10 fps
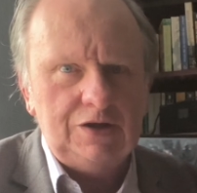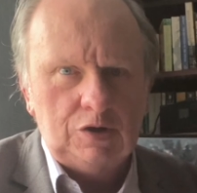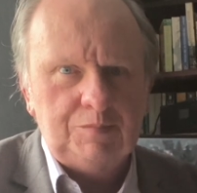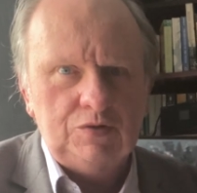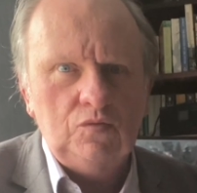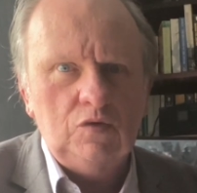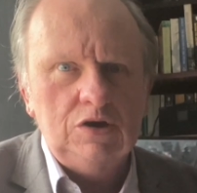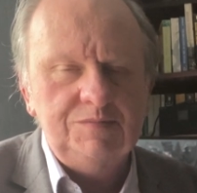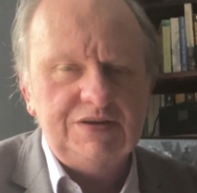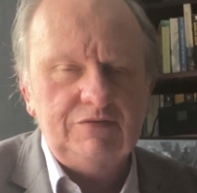open,
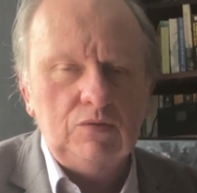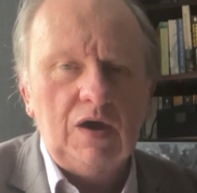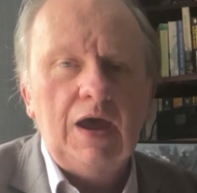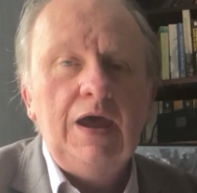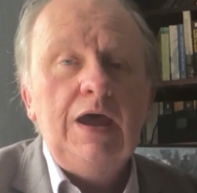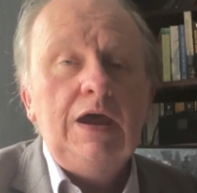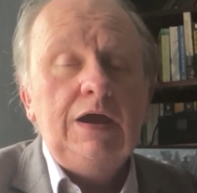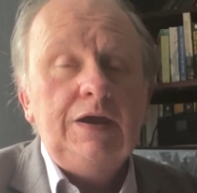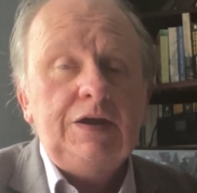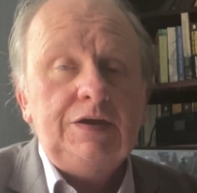worms everywhere.
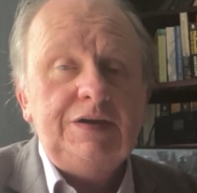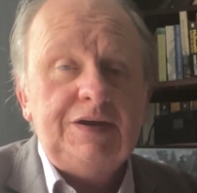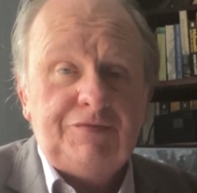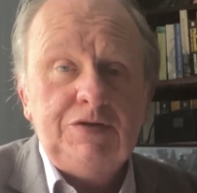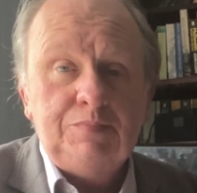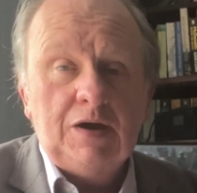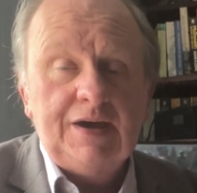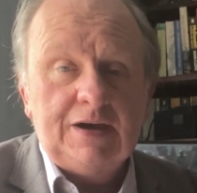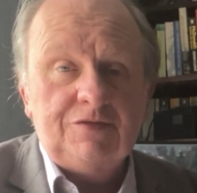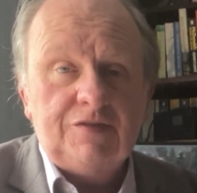If you buy
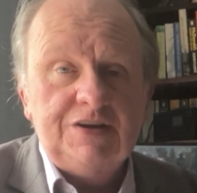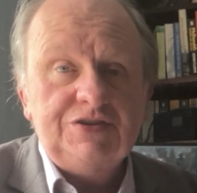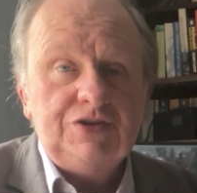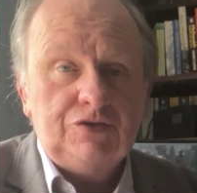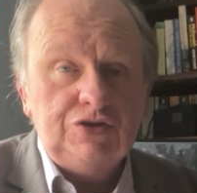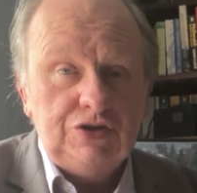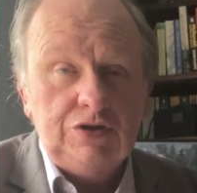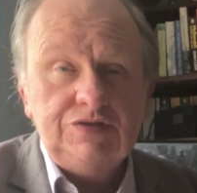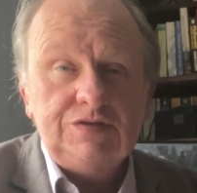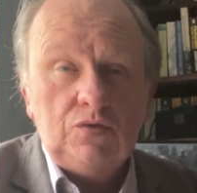Alfred, you can use